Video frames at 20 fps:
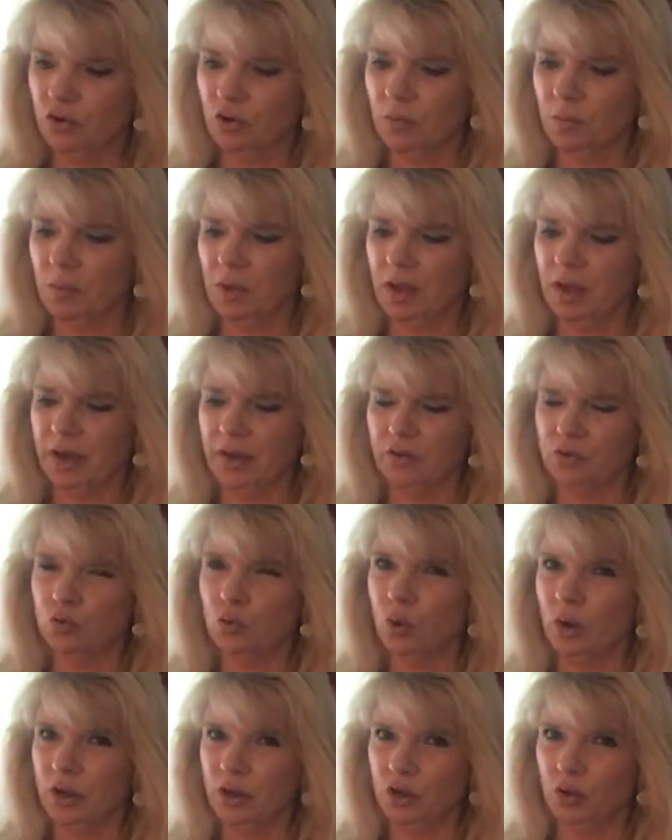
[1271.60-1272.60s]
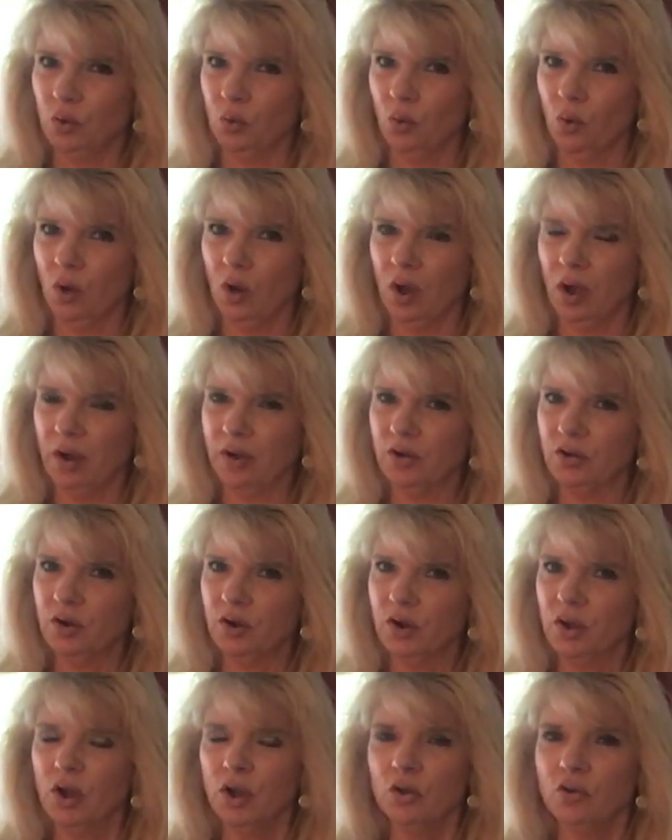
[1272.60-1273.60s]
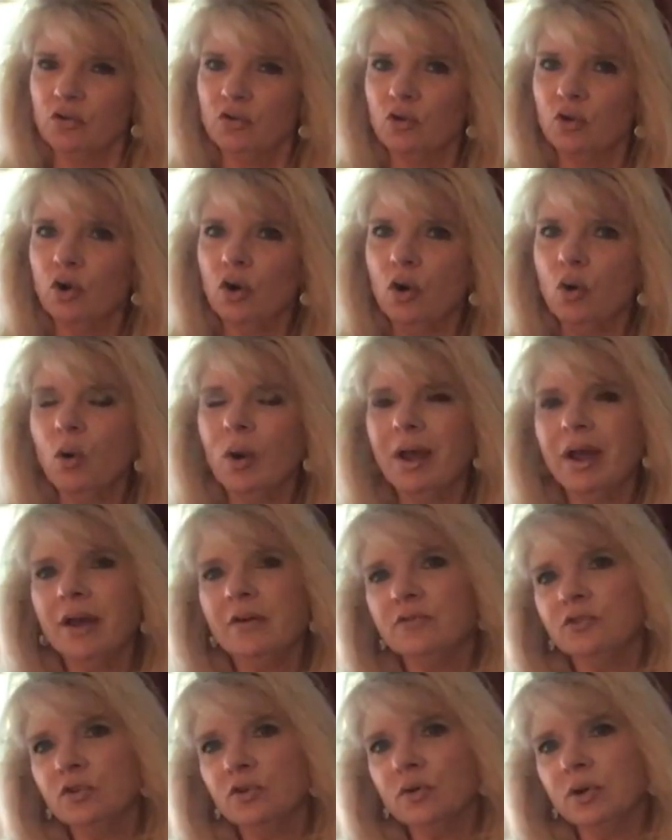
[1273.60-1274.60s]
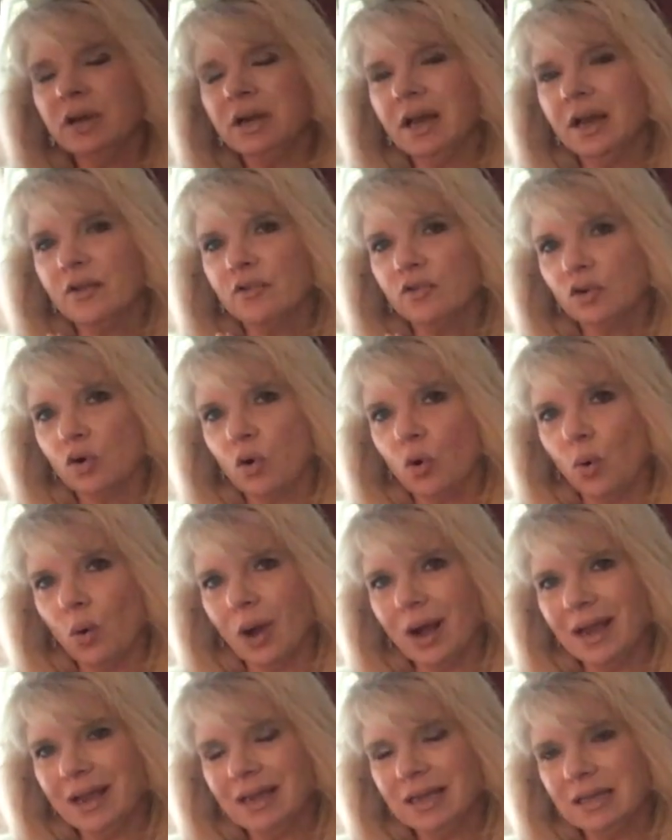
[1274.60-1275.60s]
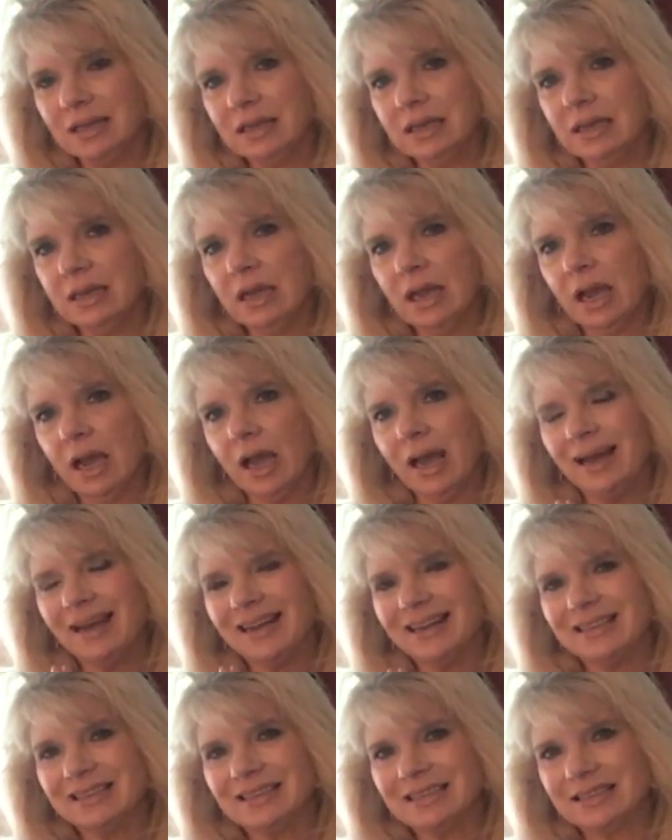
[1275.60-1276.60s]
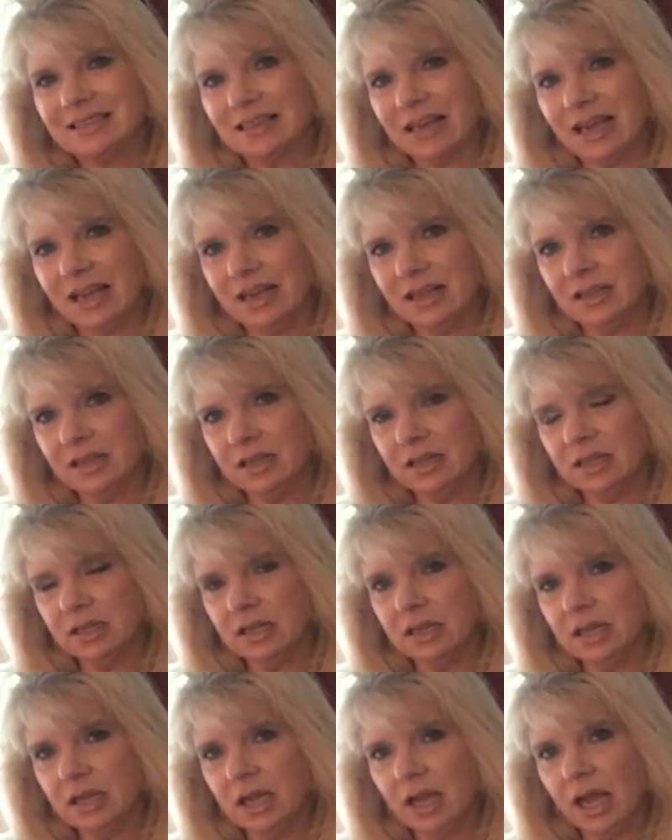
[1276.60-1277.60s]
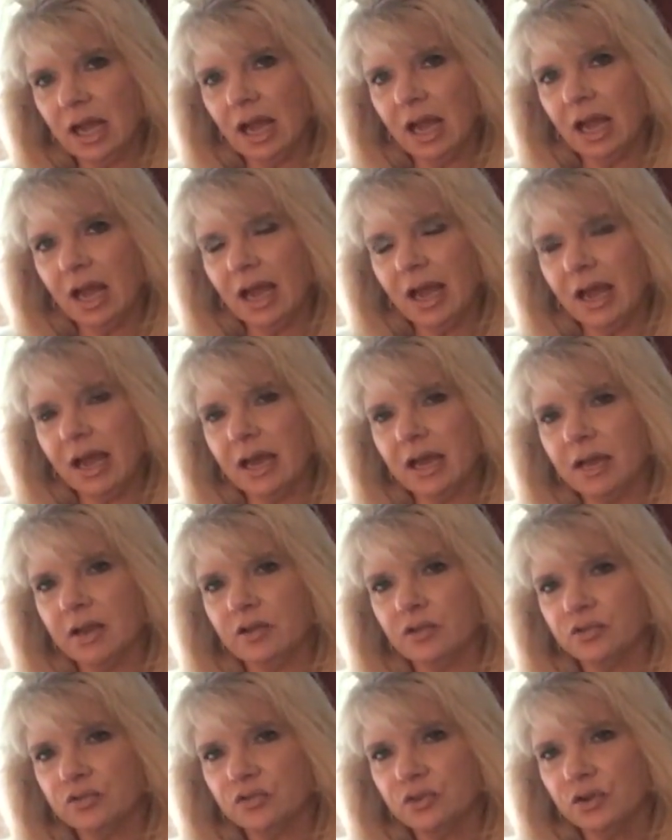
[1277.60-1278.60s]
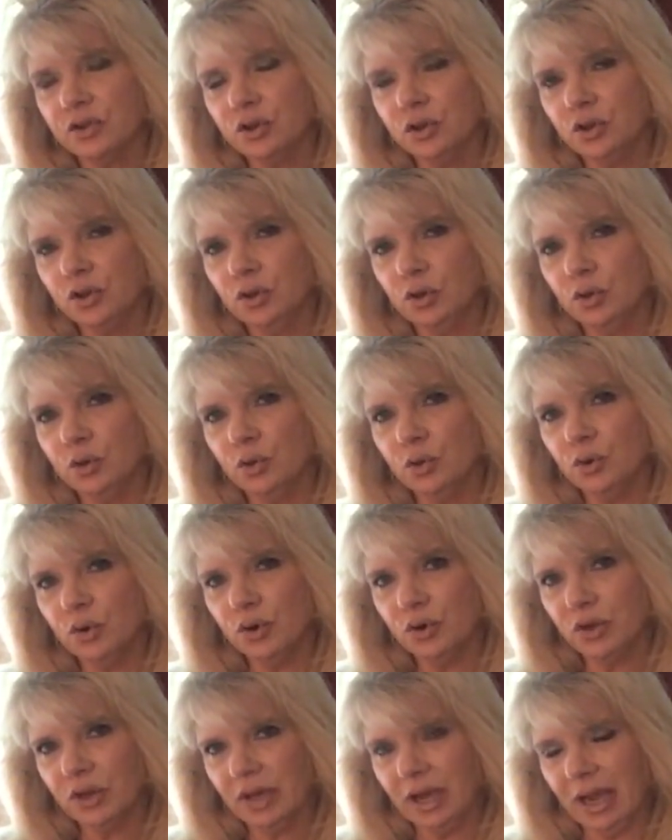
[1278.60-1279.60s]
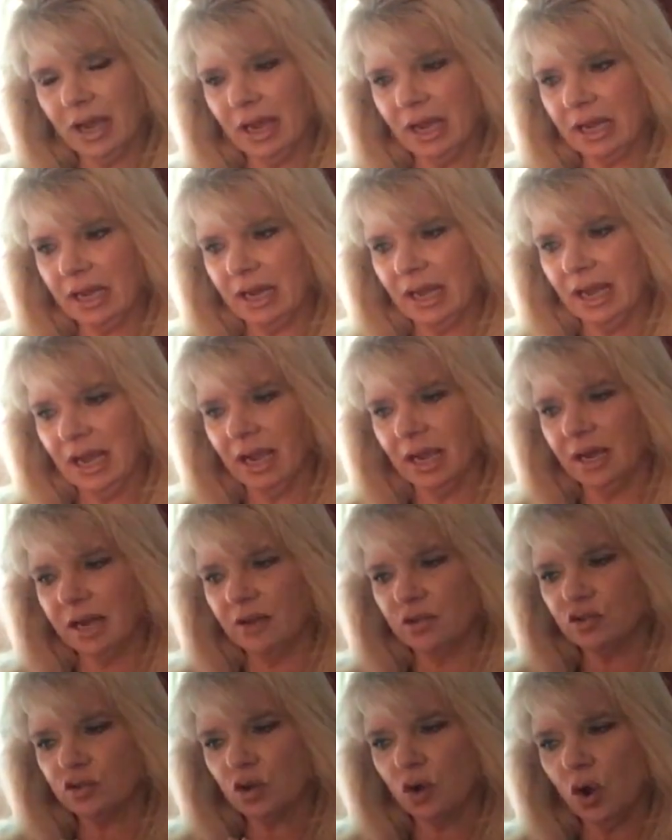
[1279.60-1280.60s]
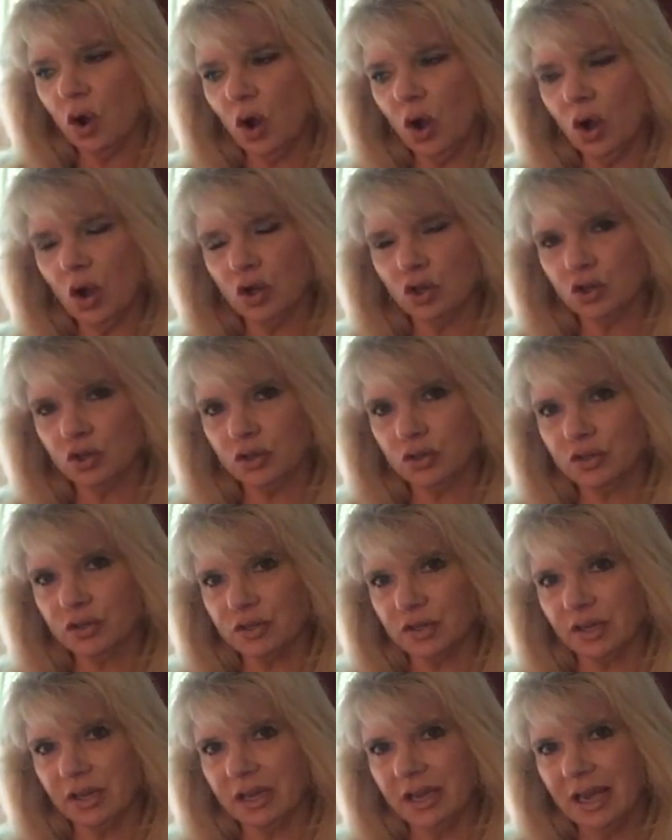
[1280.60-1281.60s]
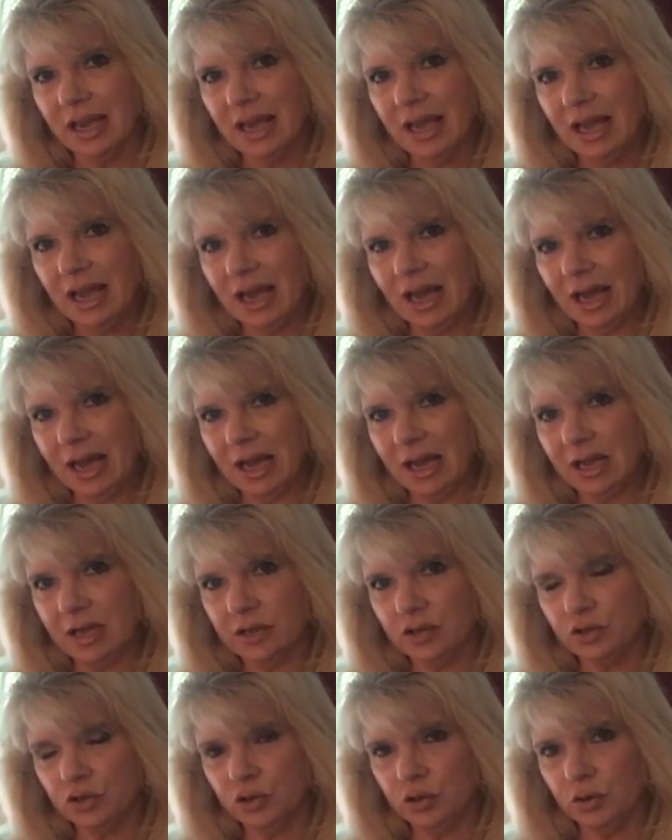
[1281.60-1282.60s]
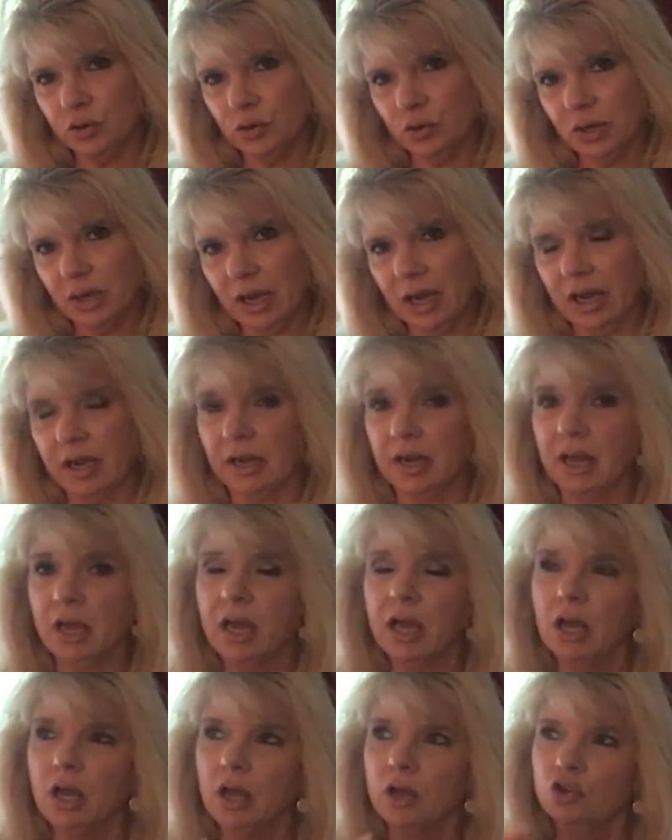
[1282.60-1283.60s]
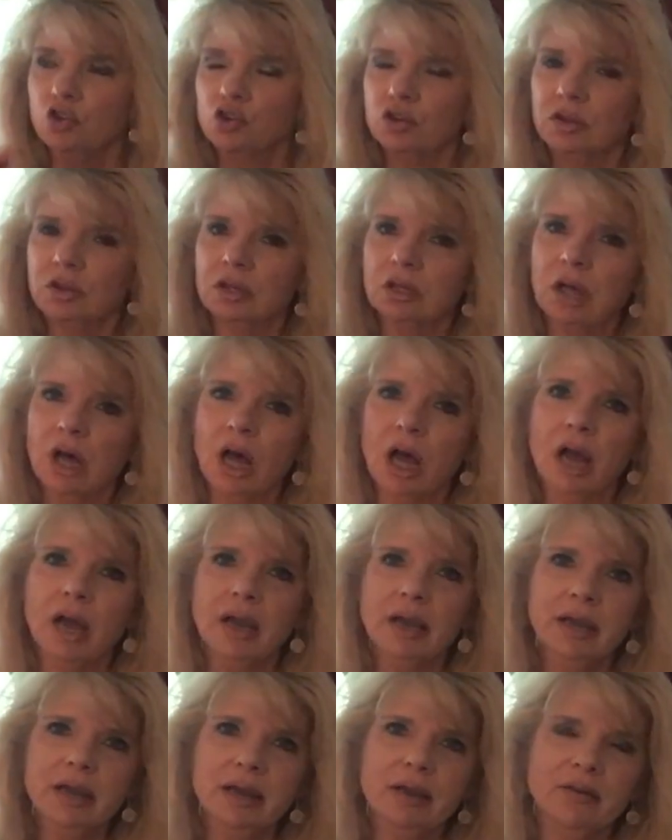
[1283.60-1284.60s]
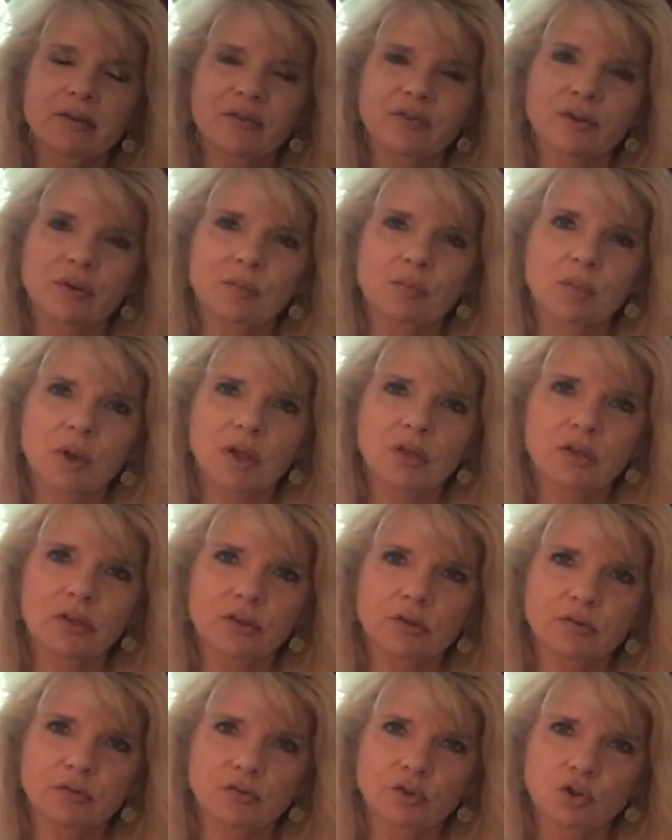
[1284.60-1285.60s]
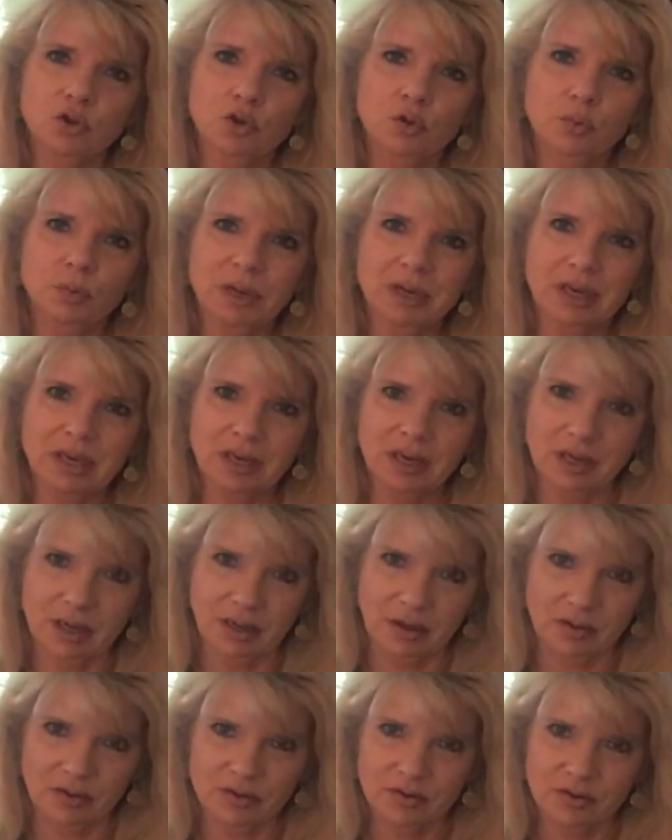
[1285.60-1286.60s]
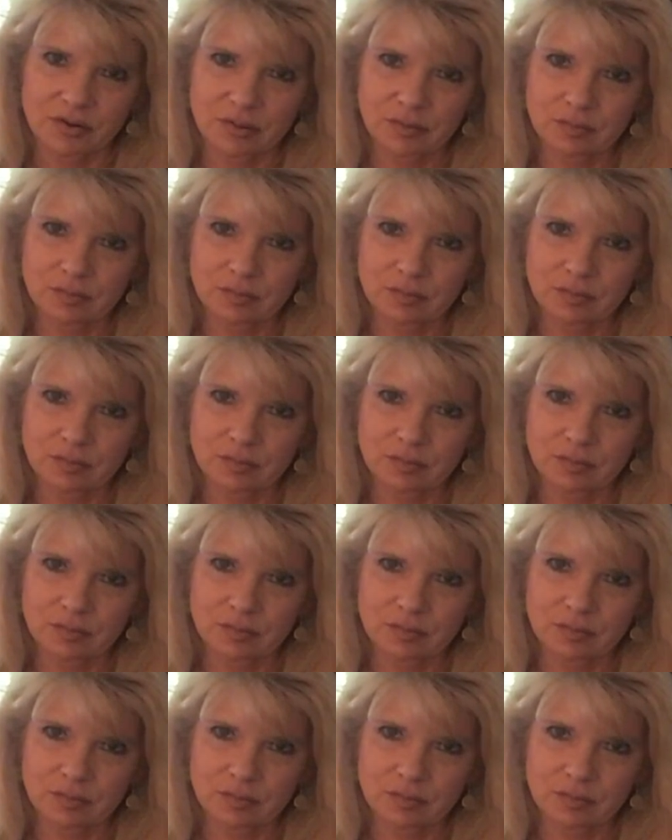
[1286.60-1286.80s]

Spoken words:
mind what you want. So go after it as quietly and as silently as you can, and as cautiously as you can. July is the month of new beginnings.